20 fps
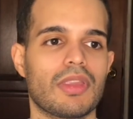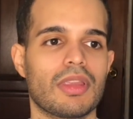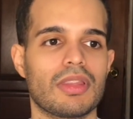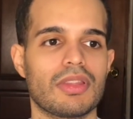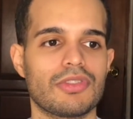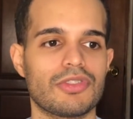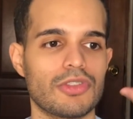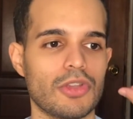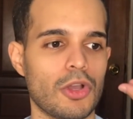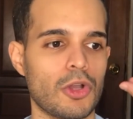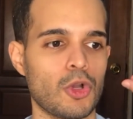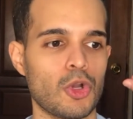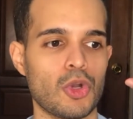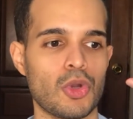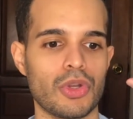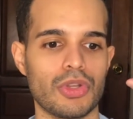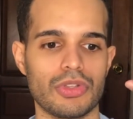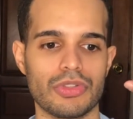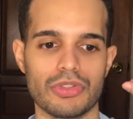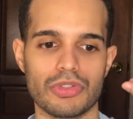So
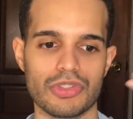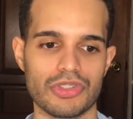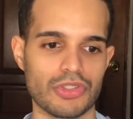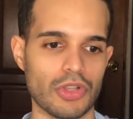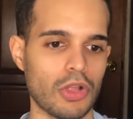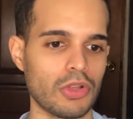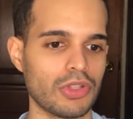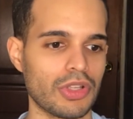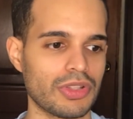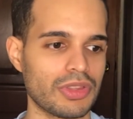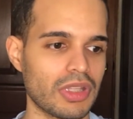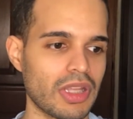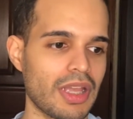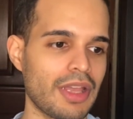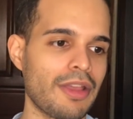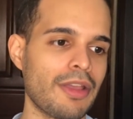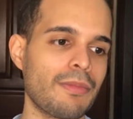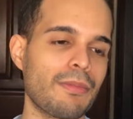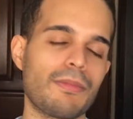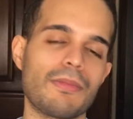you're sold on
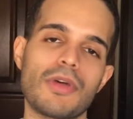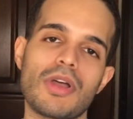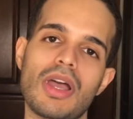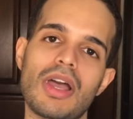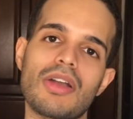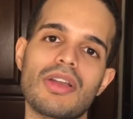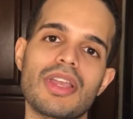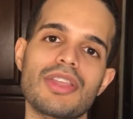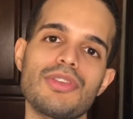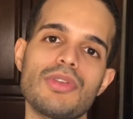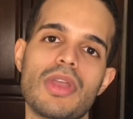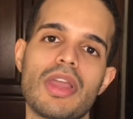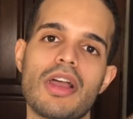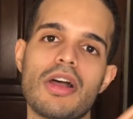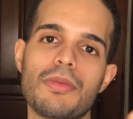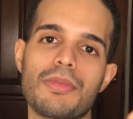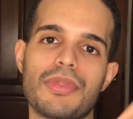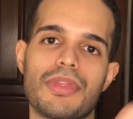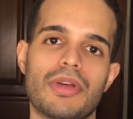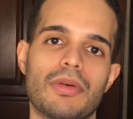them, but how can you
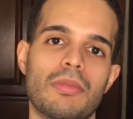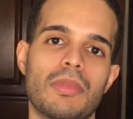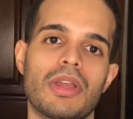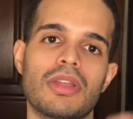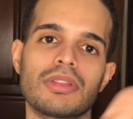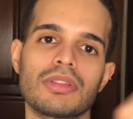help them?